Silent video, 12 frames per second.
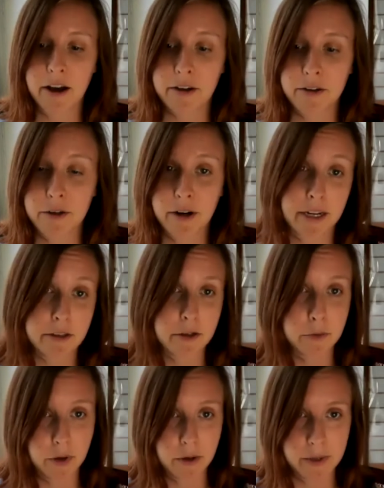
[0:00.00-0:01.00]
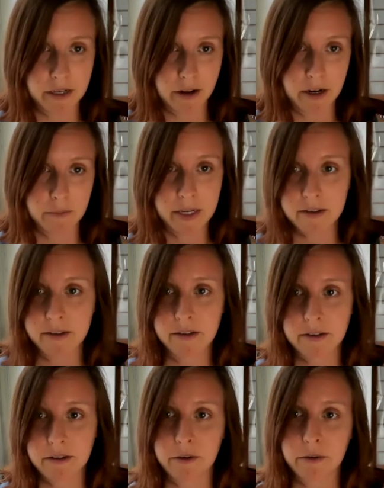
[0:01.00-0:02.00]
Your answers will be anonymous,
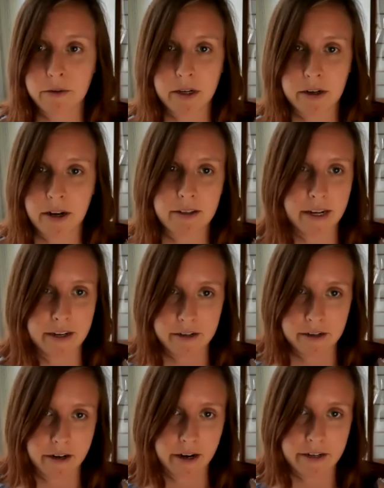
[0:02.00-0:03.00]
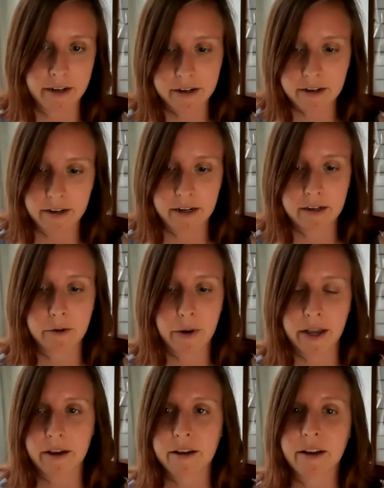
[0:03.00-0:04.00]
so they're not tied to your identity in any
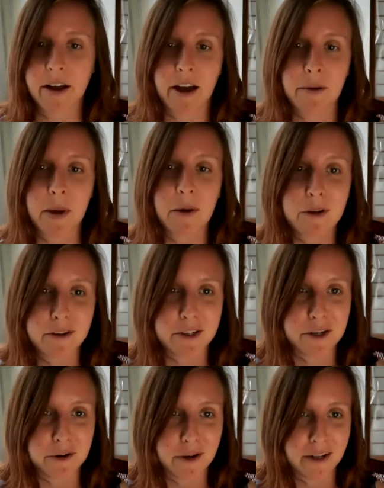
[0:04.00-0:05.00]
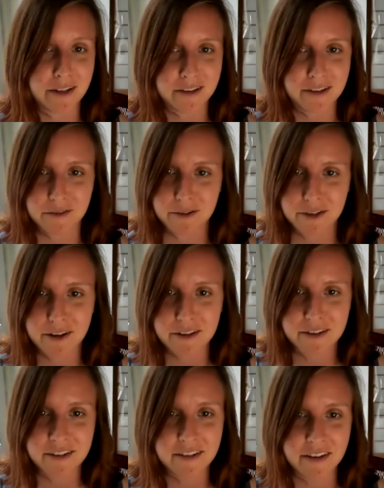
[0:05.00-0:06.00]
way, and we'll show instant
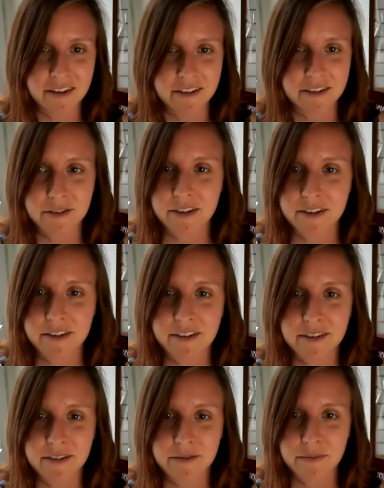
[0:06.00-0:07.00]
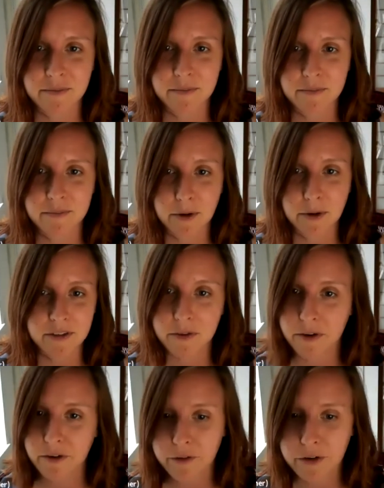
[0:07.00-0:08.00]
results as soon as most of you
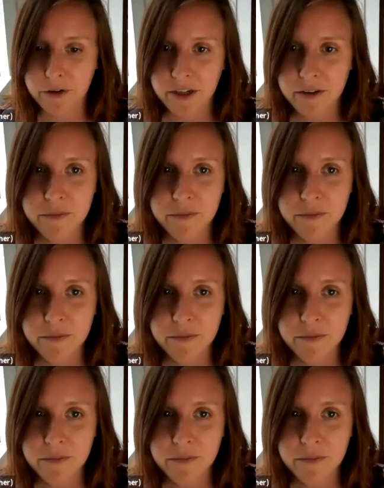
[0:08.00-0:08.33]
have voted.